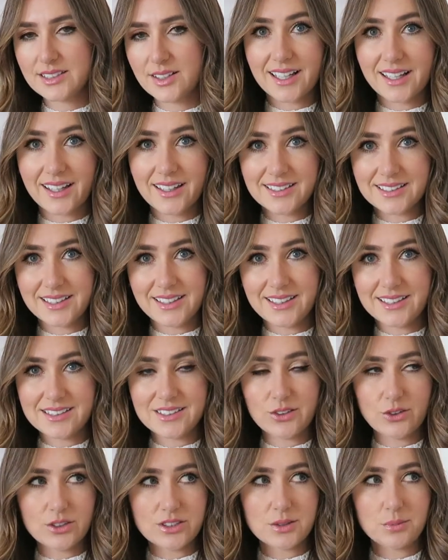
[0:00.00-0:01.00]
I guess it is
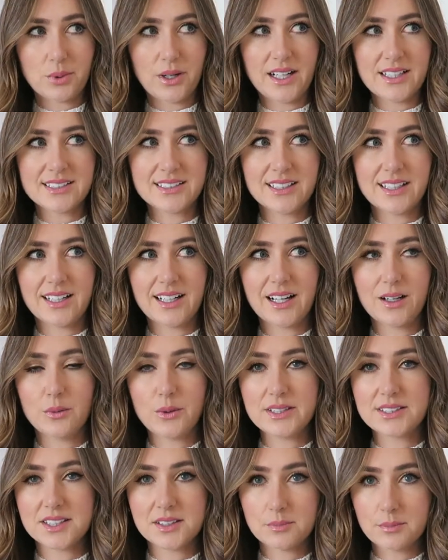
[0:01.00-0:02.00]
no surprise that I
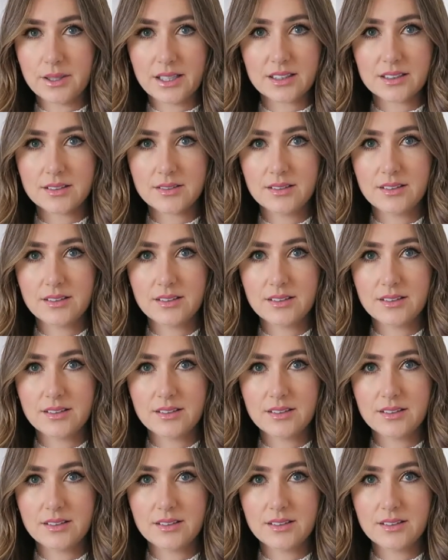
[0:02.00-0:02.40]
went and picked